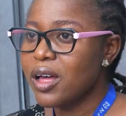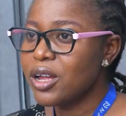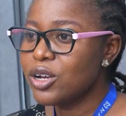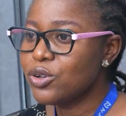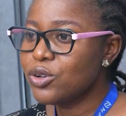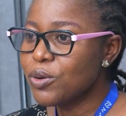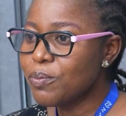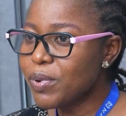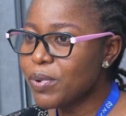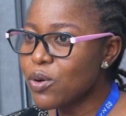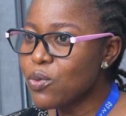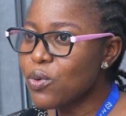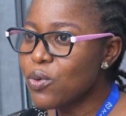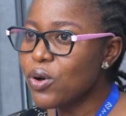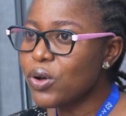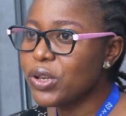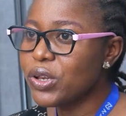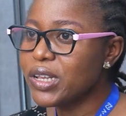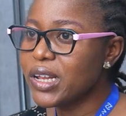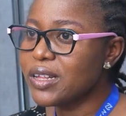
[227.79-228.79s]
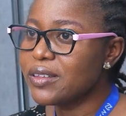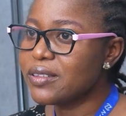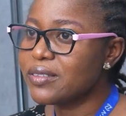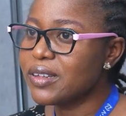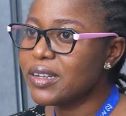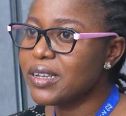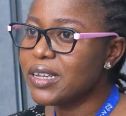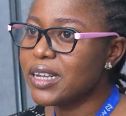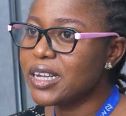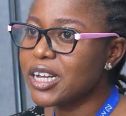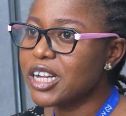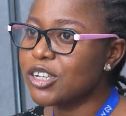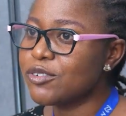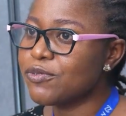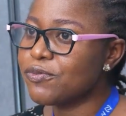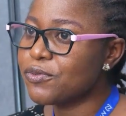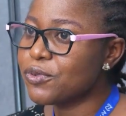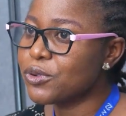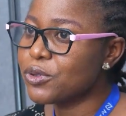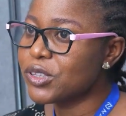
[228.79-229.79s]
Number one, NASENI
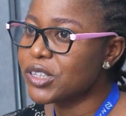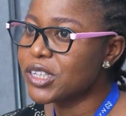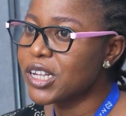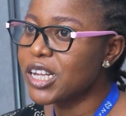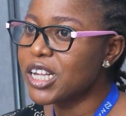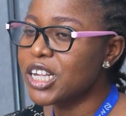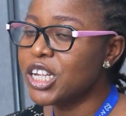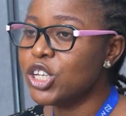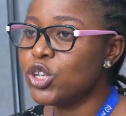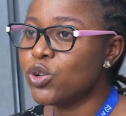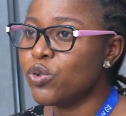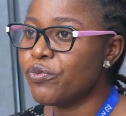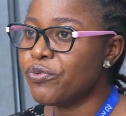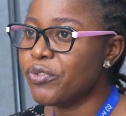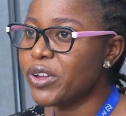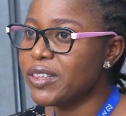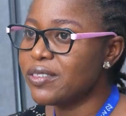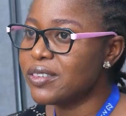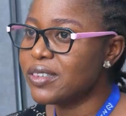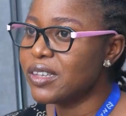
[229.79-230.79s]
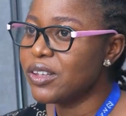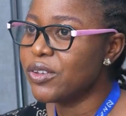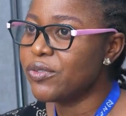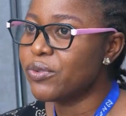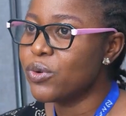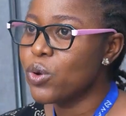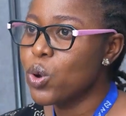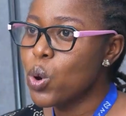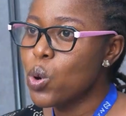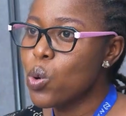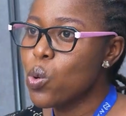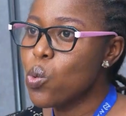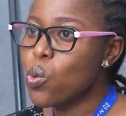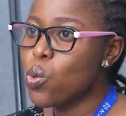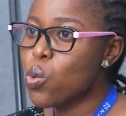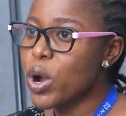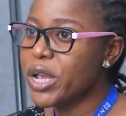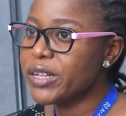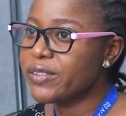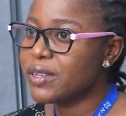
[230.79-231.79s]
can foster innovative
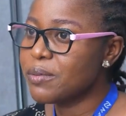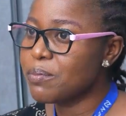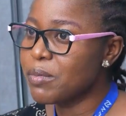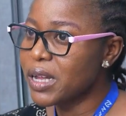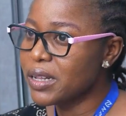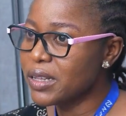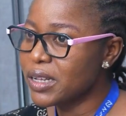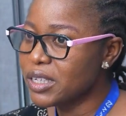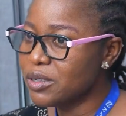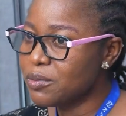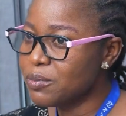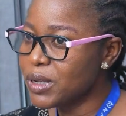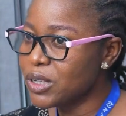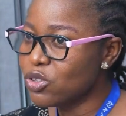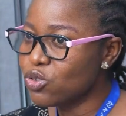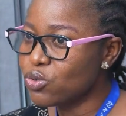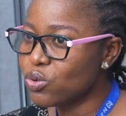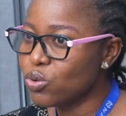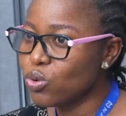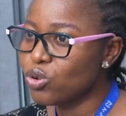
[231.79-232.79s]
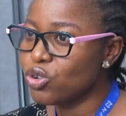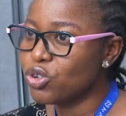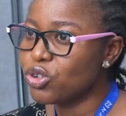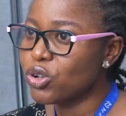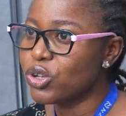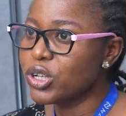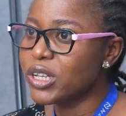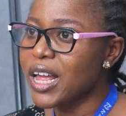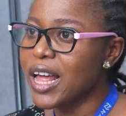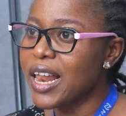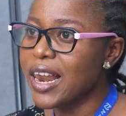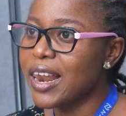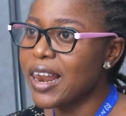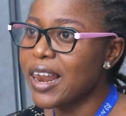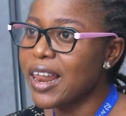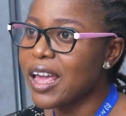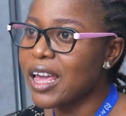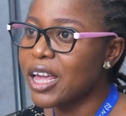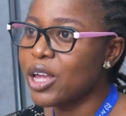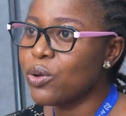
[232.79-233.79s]
waste management solution
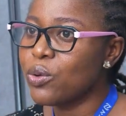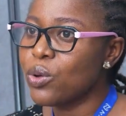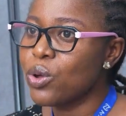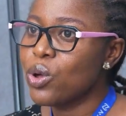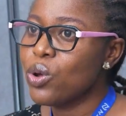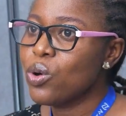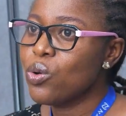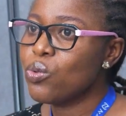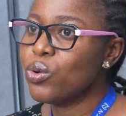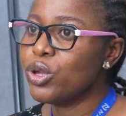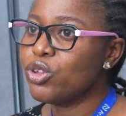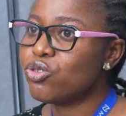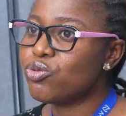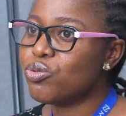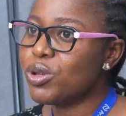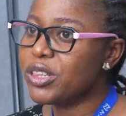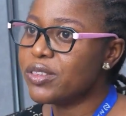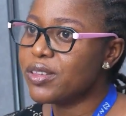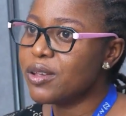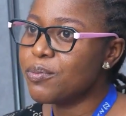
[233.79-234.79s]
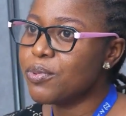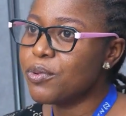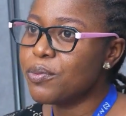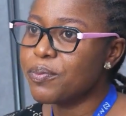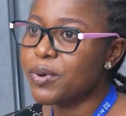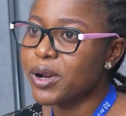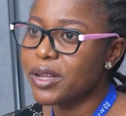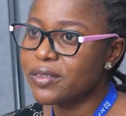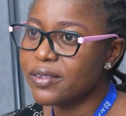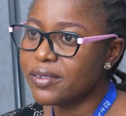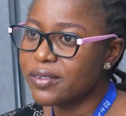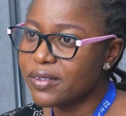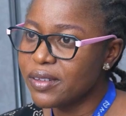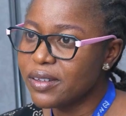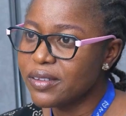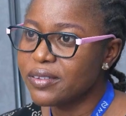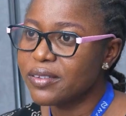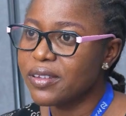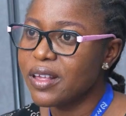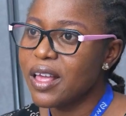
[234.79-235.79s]
aligned with suitable
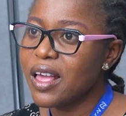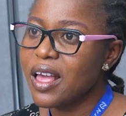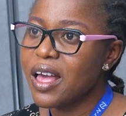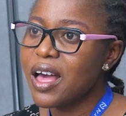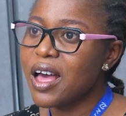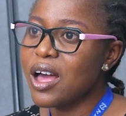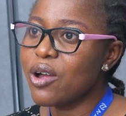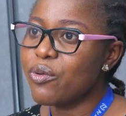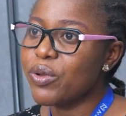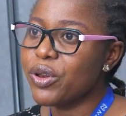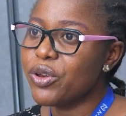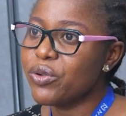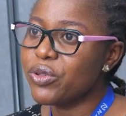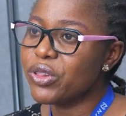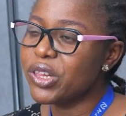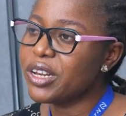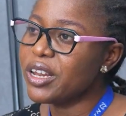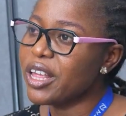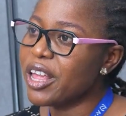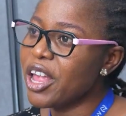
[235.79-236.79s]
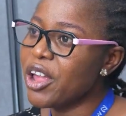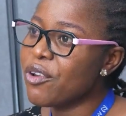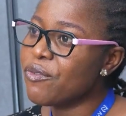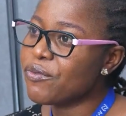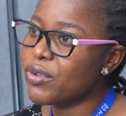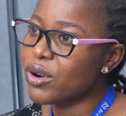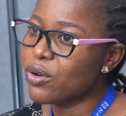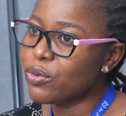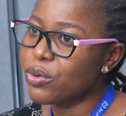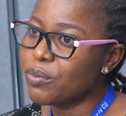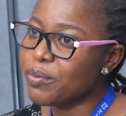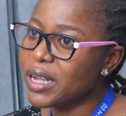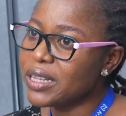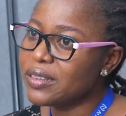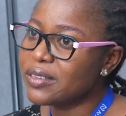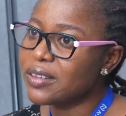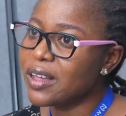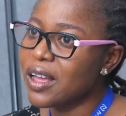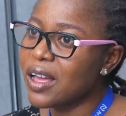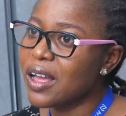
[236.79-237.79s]
practices and reducing the
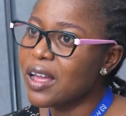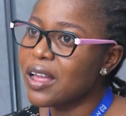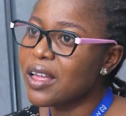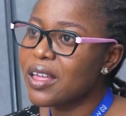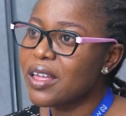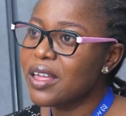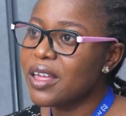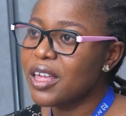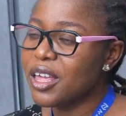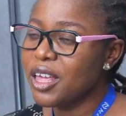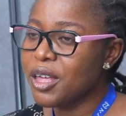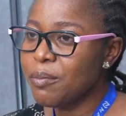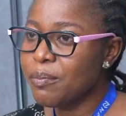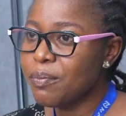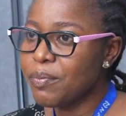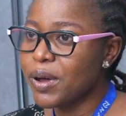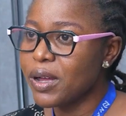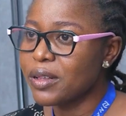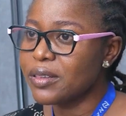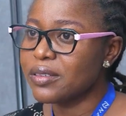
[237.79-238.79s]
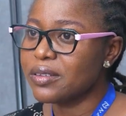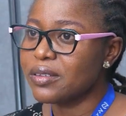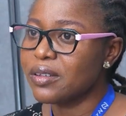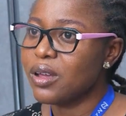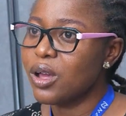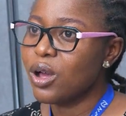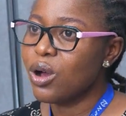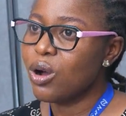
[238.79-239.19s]
environmental impact.